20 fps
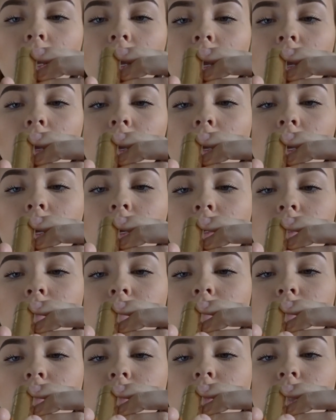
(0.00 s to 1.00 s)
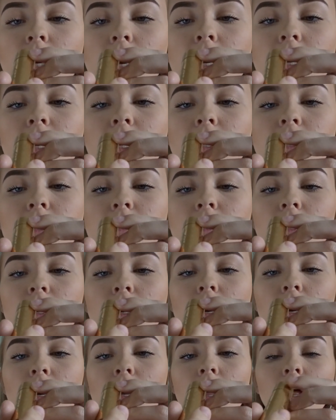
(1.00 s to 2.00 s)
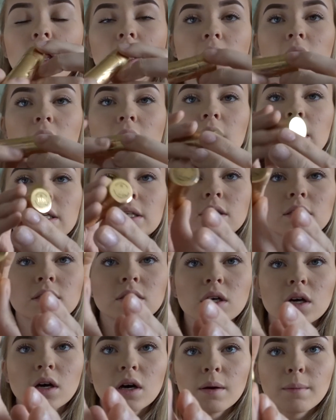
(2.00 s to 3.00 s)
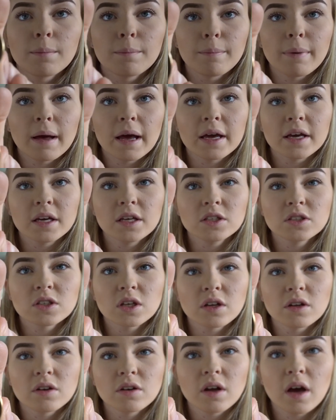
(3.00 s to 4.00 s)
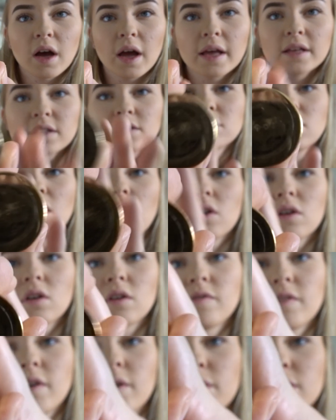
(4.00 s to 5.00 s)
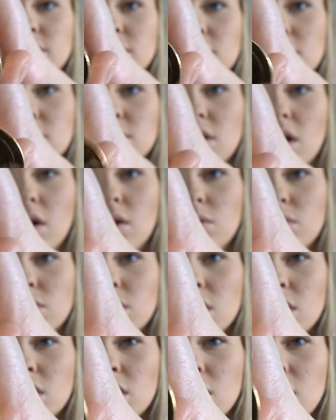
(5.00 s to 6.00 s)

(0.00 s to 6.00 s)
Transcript: It is shade Linda Beige. It's not gonna focus, it's gold,